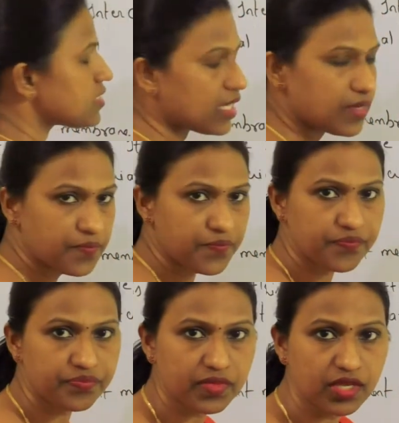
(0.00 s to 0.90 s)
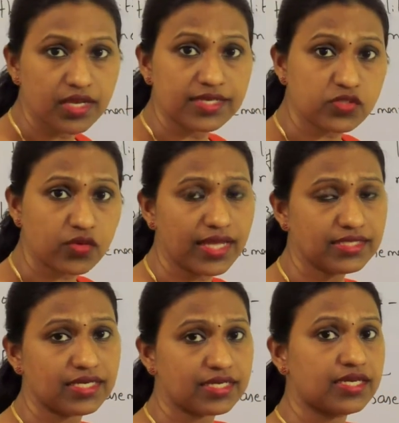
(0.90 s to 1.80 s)
cell so
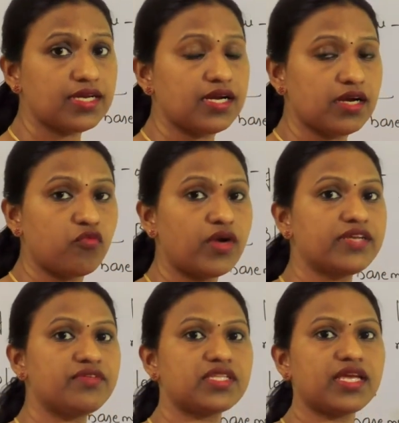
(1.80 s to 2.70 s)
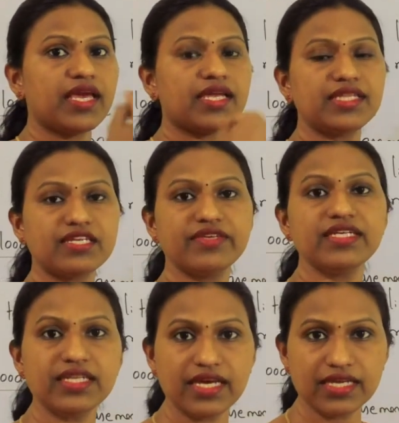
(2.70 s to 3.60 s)
like that whatever the air that we
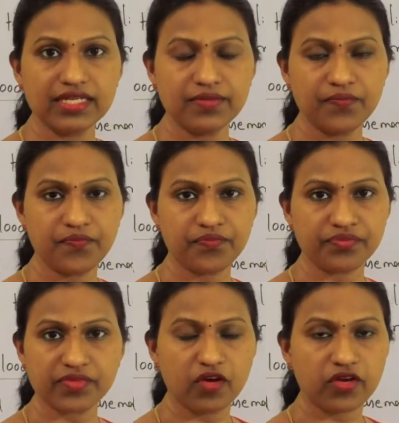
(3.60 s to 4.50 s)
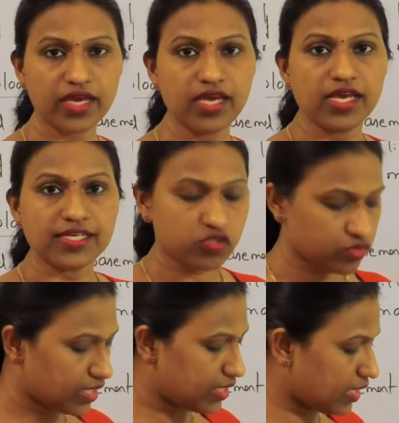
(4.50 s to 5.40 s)
inhale okay so
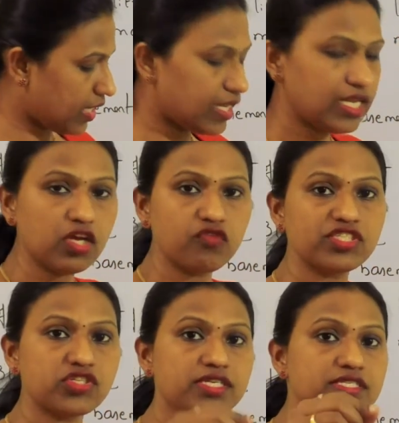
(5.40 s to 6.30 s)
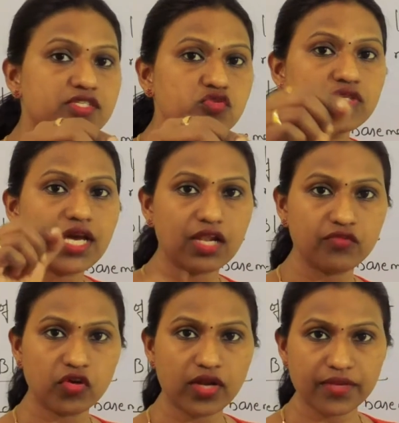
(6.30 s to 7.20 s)
that air which reaches to the
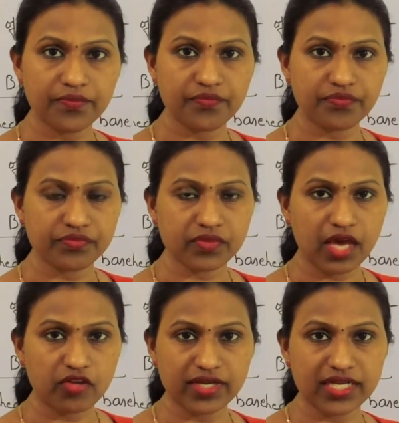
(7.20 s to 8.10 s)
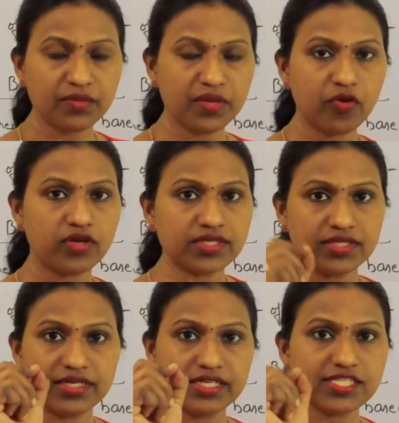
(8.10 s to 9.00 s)
alveoli are you getting my point
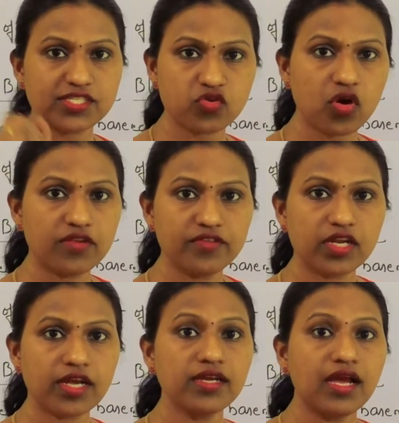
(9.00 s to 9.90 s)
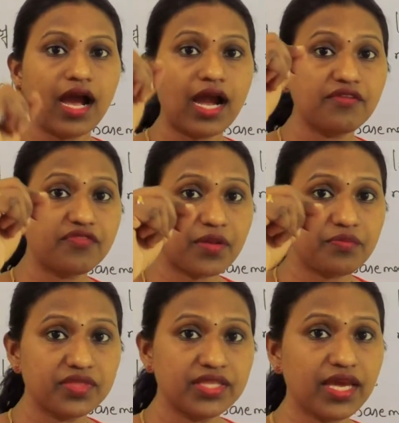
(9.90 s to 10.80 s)
that reaches to alveoli and from
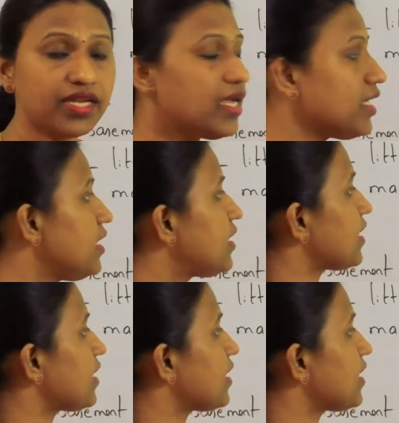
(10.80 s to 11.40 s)
there it